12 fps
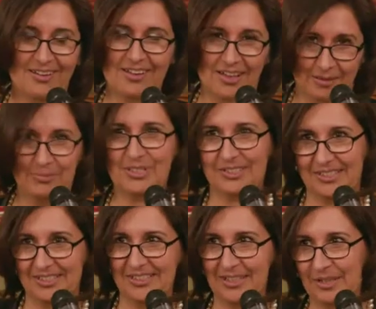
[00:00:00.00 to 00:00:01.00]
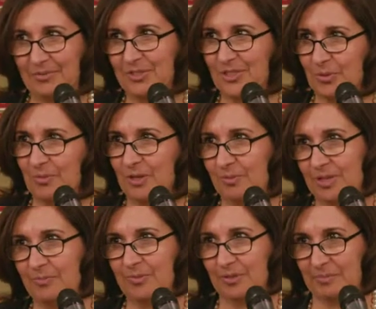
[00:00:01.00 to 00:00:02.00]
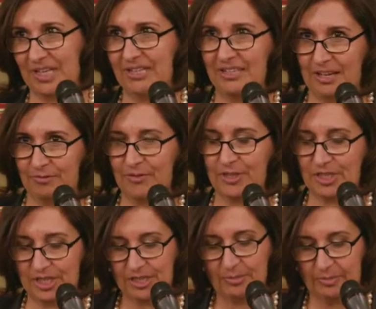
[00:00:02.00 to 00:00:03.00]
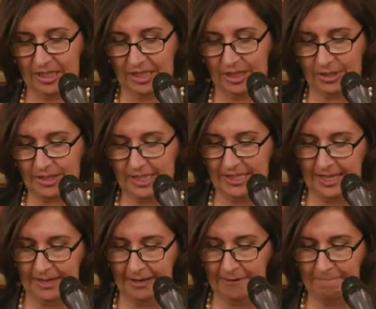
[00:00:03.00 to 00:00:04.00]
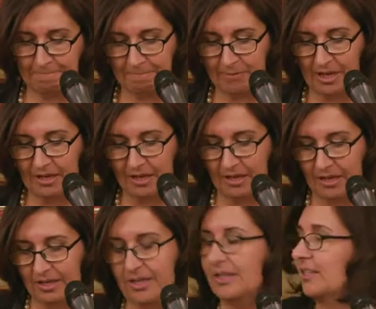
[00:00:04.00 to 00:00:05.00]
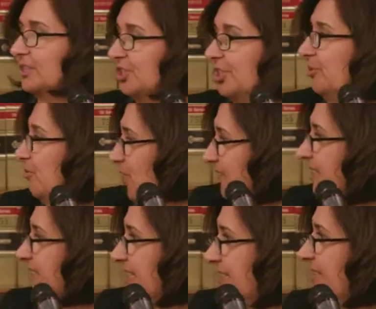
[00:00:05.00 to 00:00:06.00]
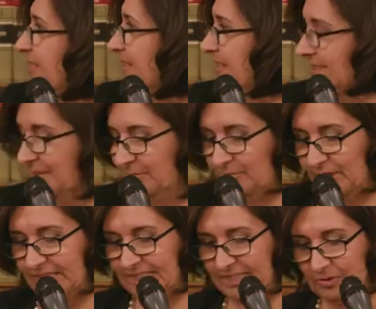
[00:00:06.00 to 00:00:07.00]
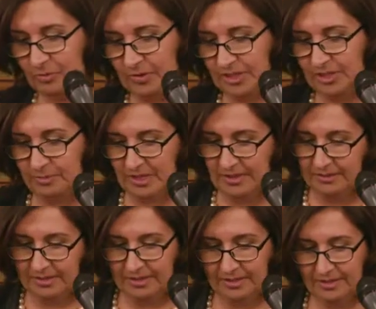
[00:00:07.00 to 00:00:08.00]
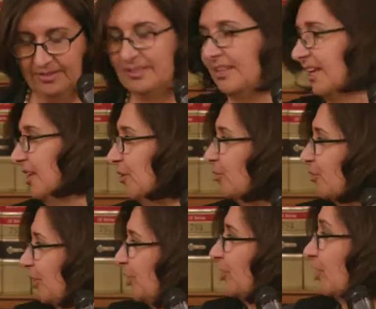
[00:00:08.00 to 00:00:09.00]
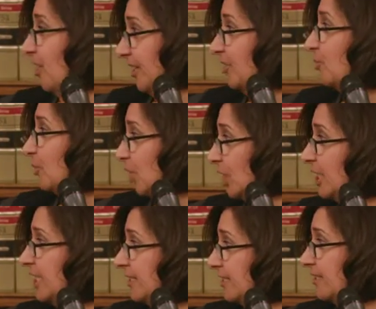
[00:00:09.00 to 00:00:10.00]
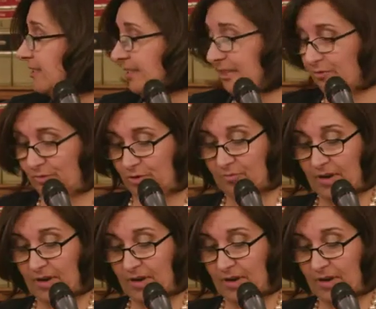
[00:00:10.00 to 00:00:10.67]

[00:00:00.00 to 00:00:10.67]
humbled that so many people made an effort to be here today. Chair Rothstein, President Wildeman, thank you for your kind words and for